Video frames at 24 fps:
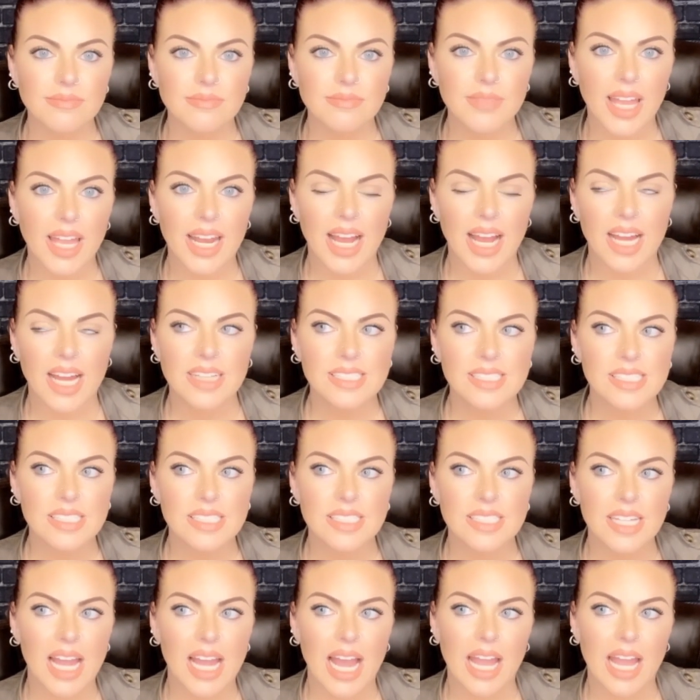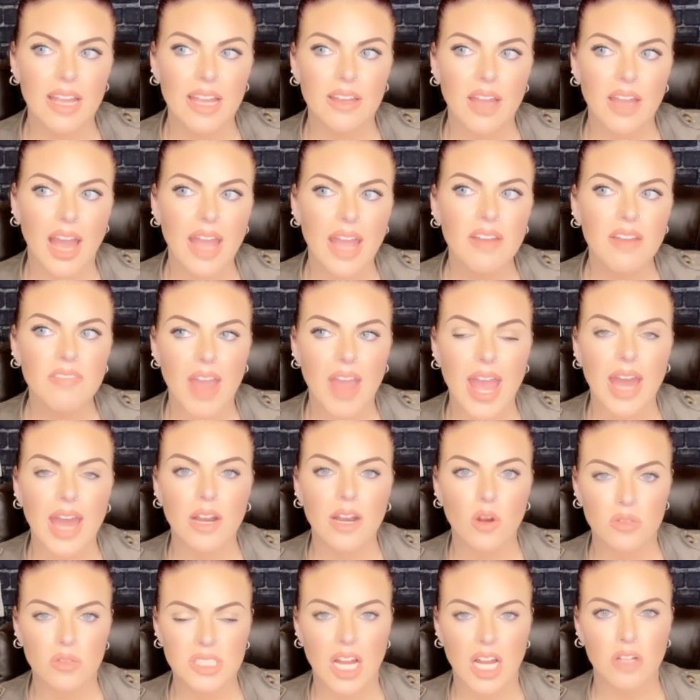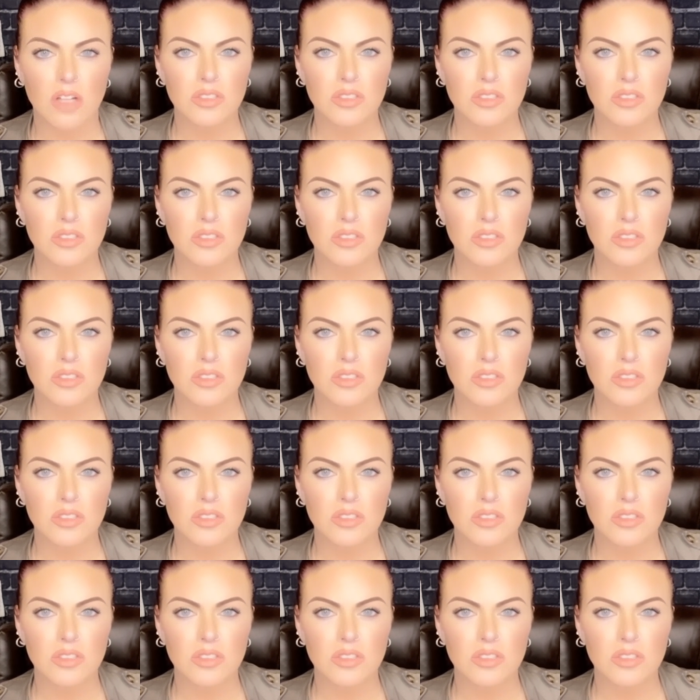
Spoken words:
And honestly, I have had hotel